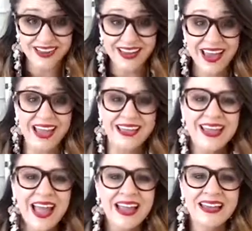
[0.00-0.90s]
Okay,
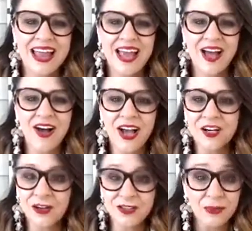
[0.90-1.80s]
now I
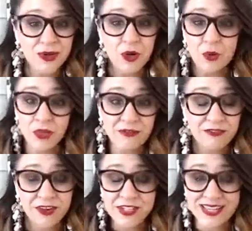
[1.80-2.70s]
know that we all want the
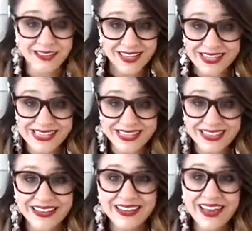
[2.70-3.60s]
fairy tale ending.